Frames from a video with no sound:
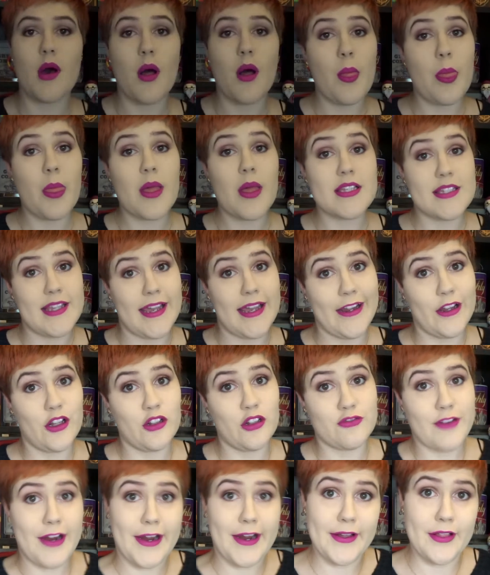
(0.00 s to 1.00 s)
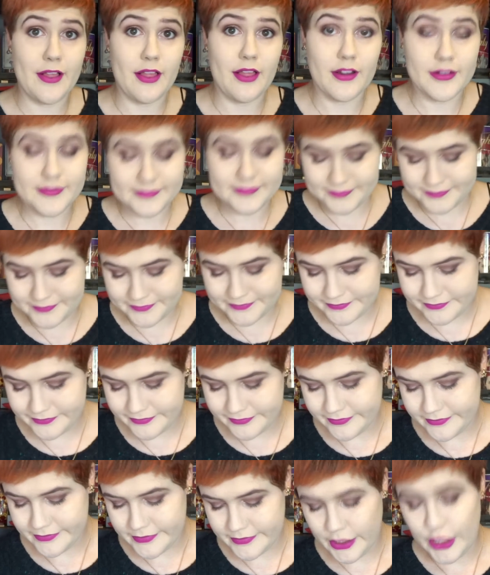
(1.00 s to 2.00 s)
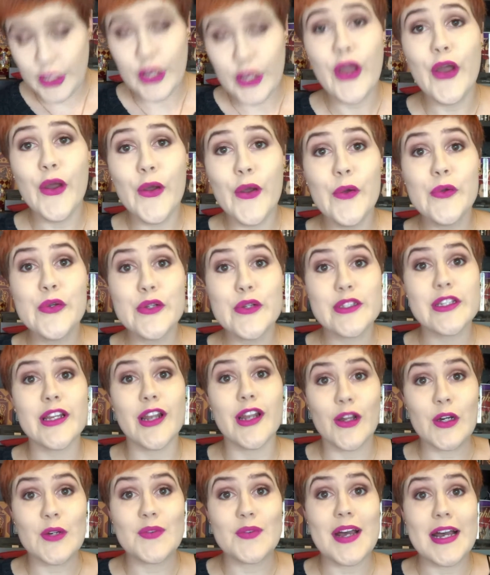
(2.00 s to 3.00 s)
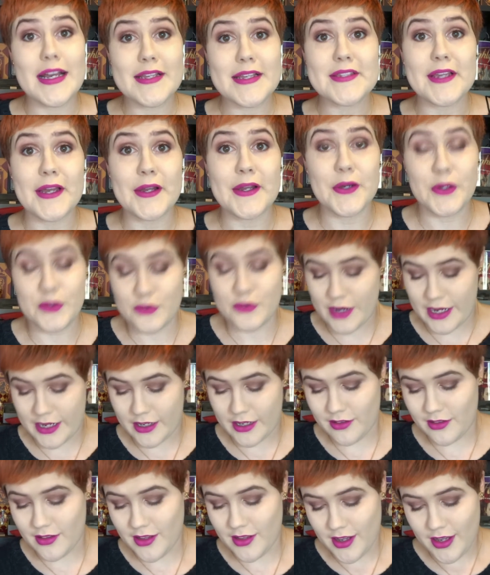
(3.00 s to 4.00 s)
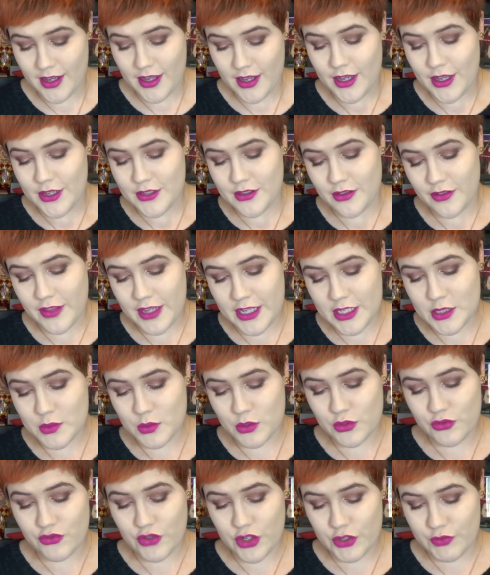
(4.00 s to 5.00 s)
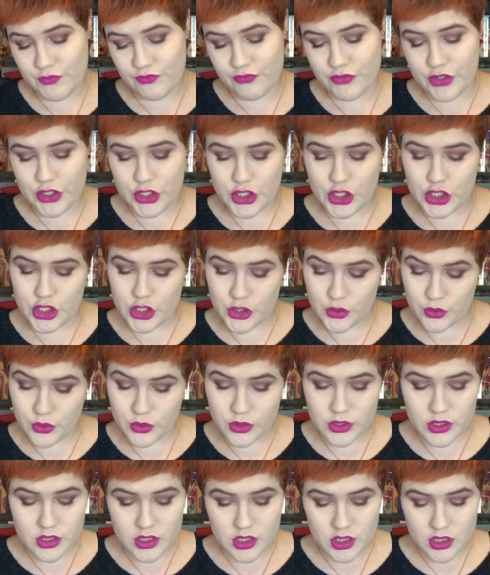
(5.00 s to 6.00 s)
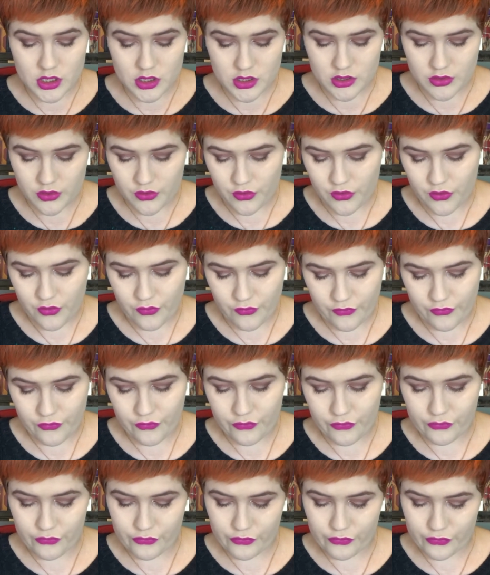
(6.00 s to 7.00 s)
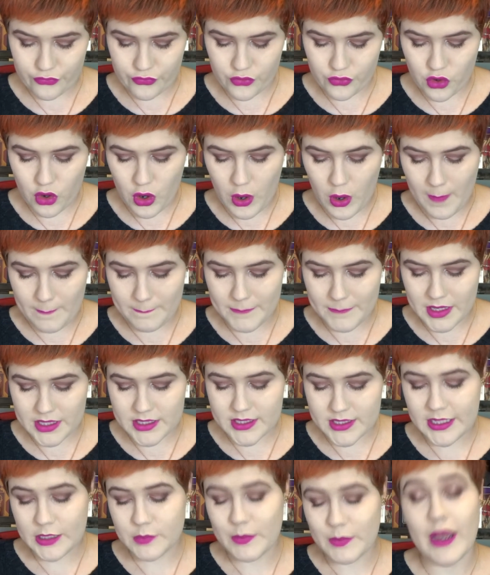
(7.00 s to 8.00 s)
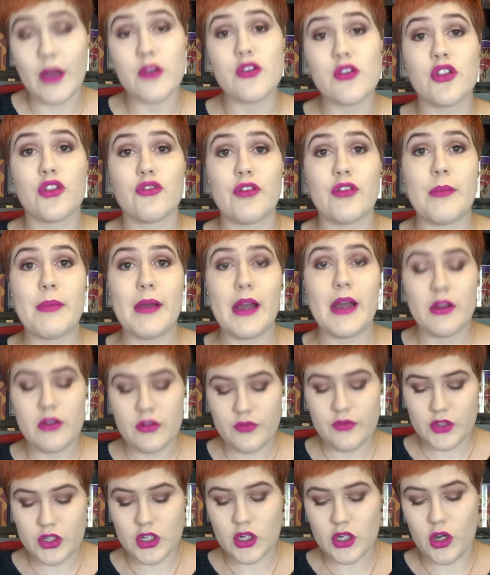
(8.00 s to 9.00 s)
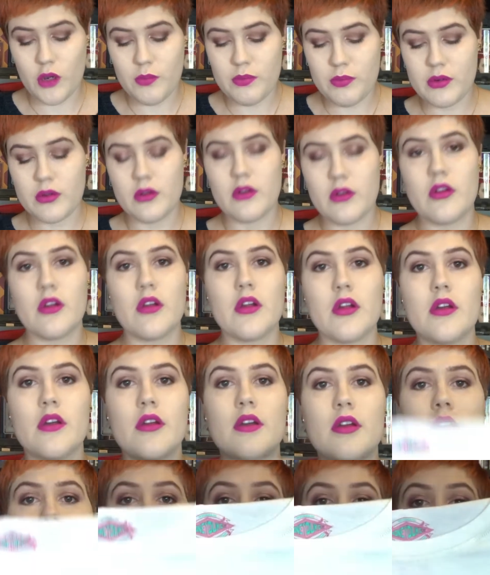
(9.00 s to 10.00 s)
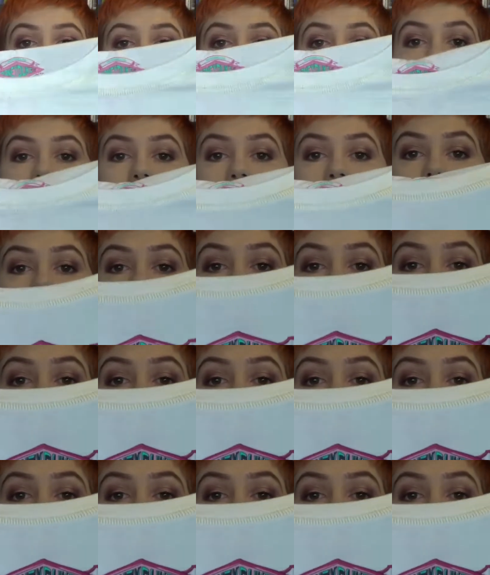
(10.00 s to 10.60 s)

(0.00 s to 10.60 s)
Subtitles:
on the sale rail. Who doesn't love a sale rail? So these were reduced from £6 to £3 for the top. So there's the